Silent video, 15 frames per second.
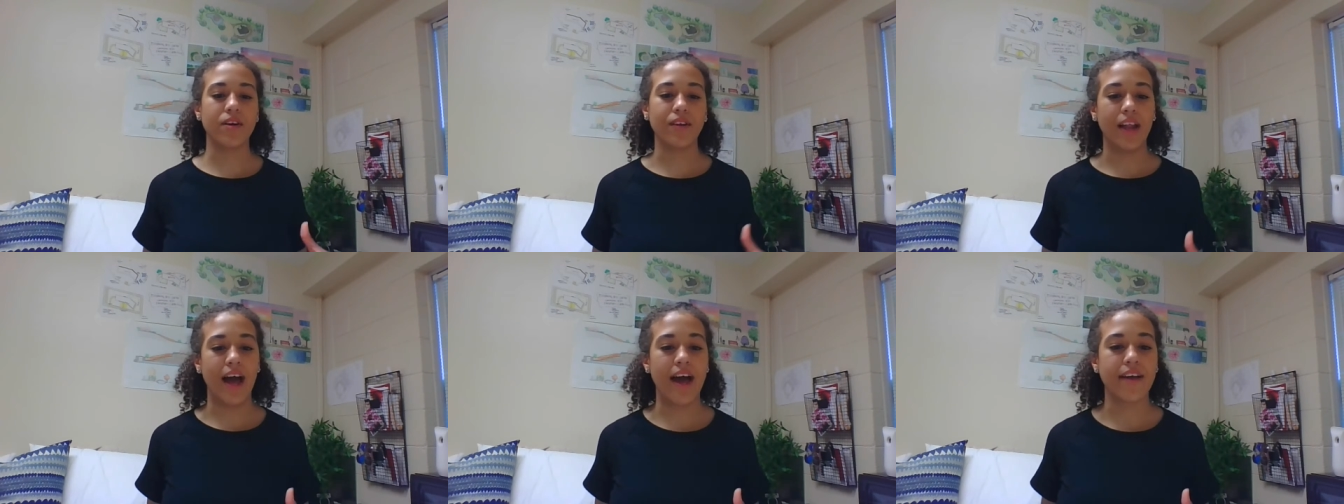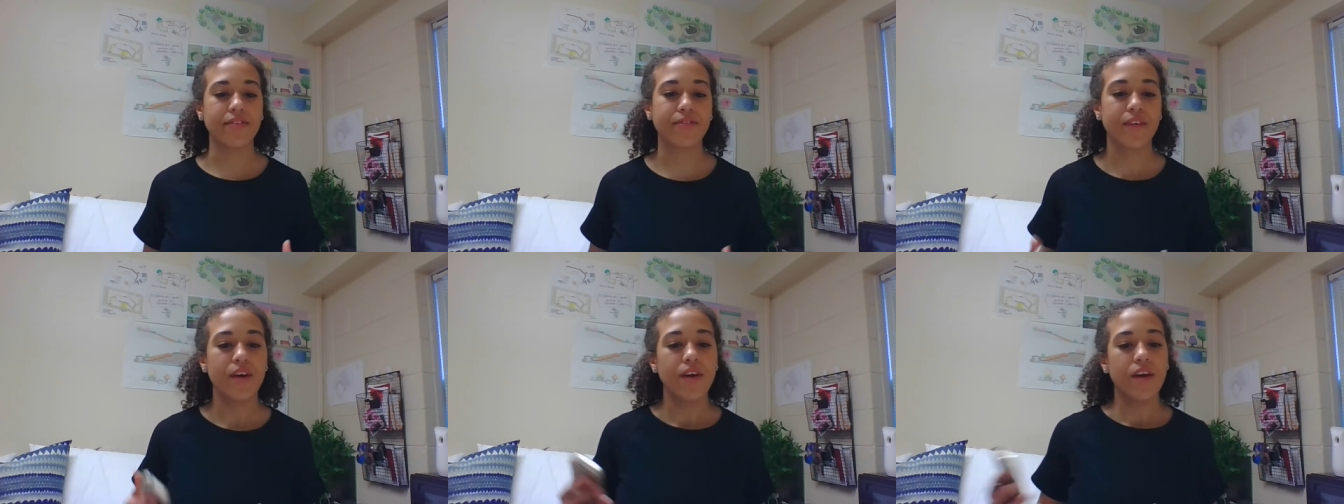
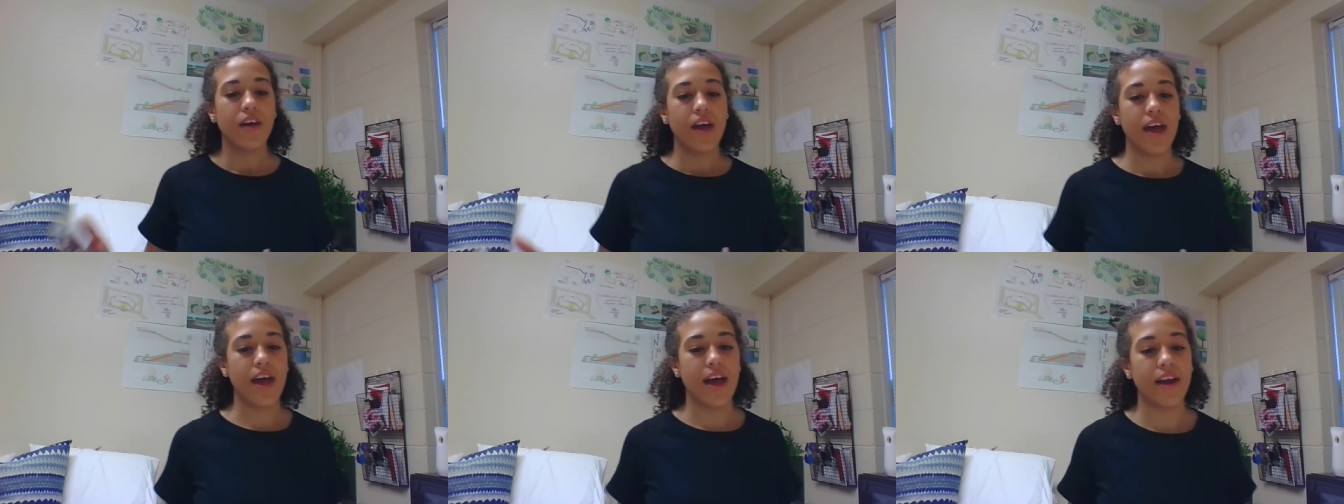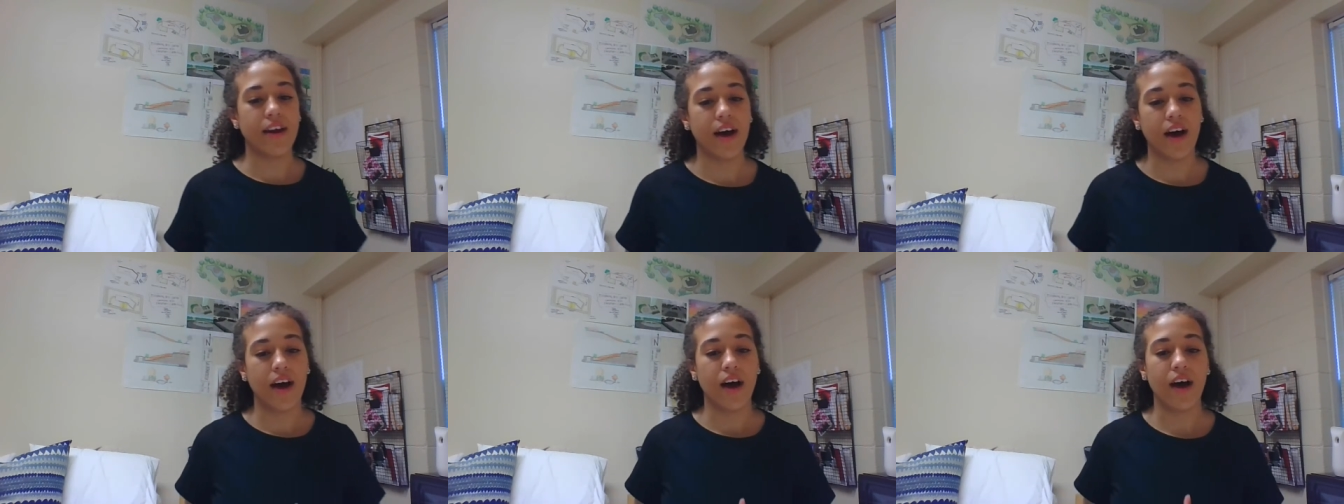life,
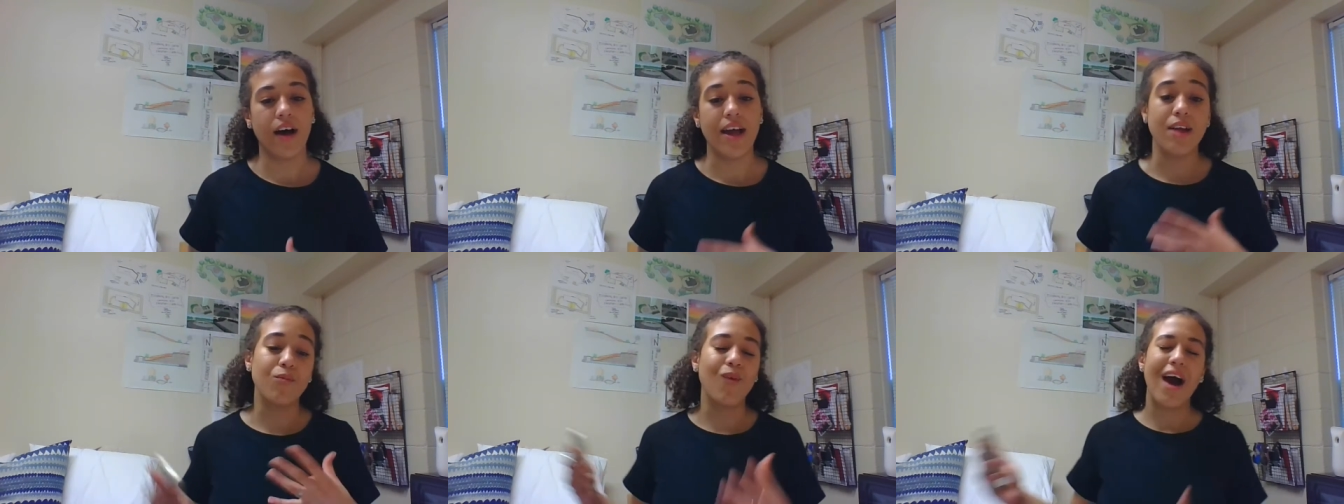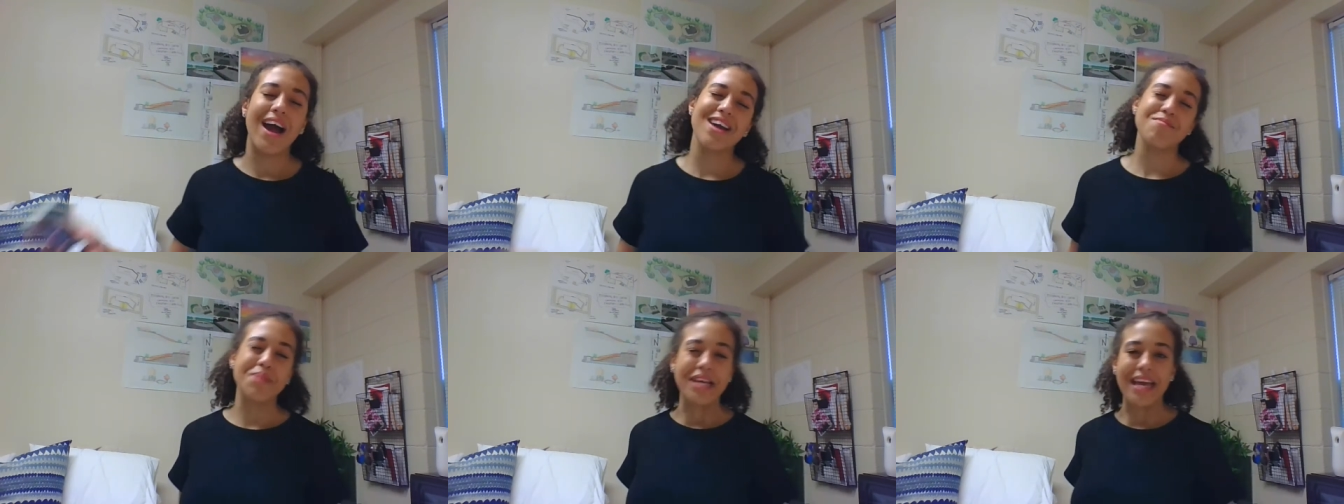and why
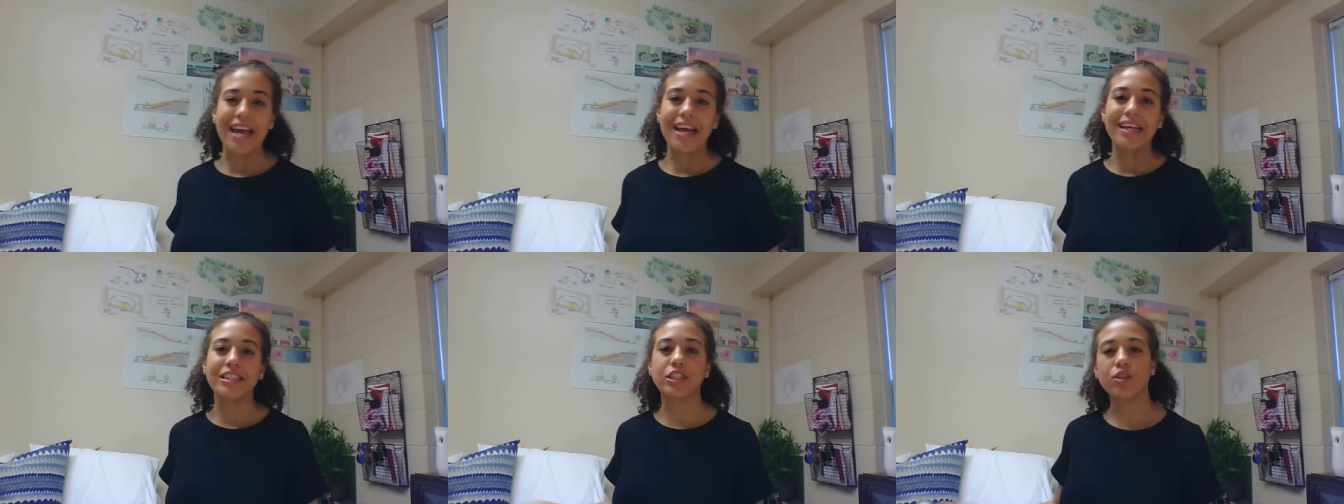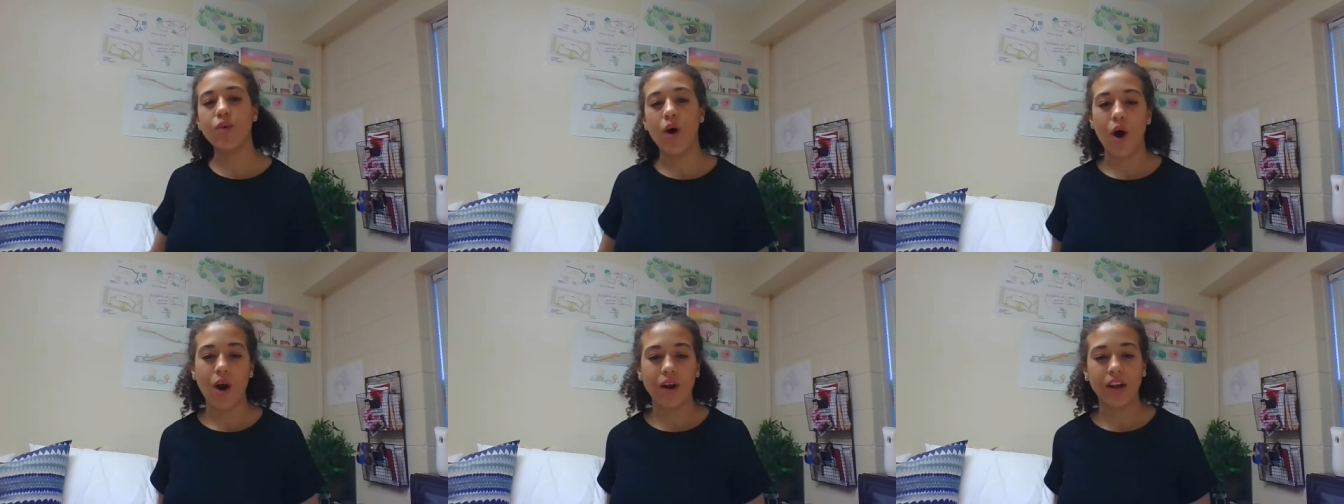it began to
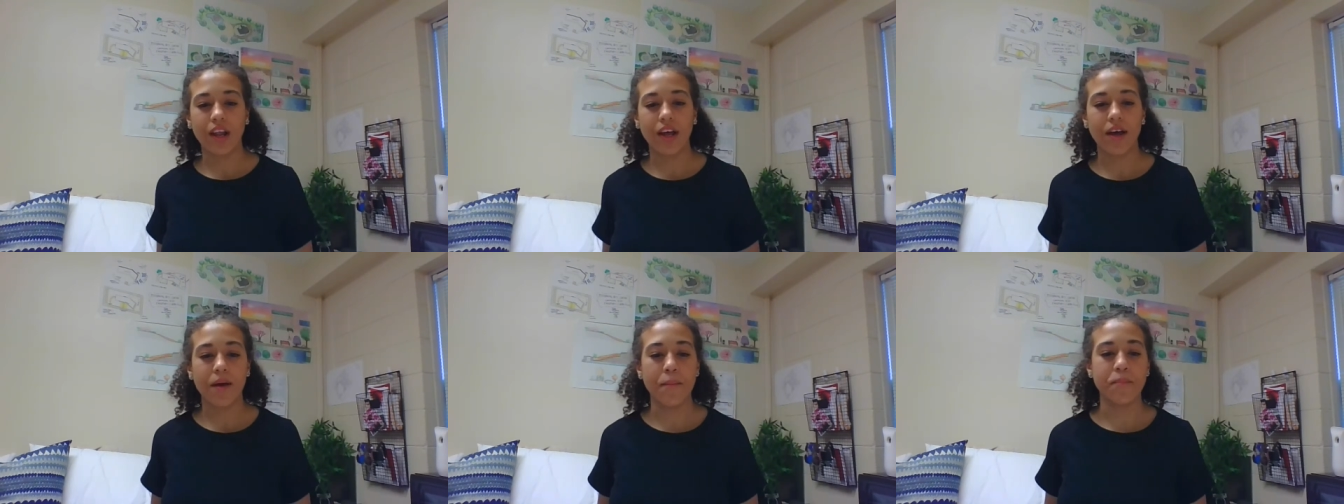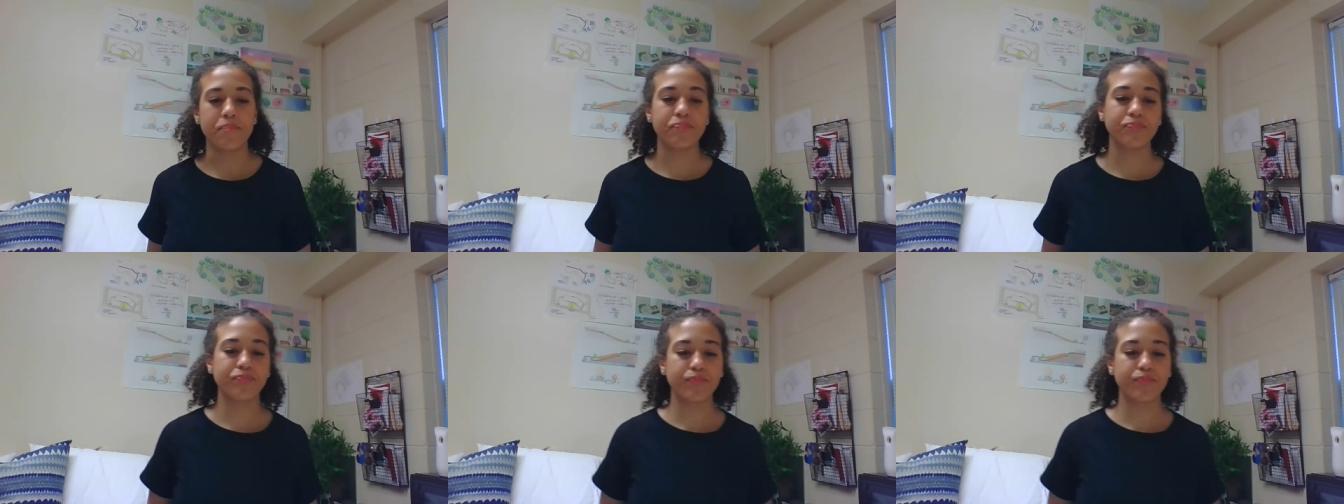Harlem,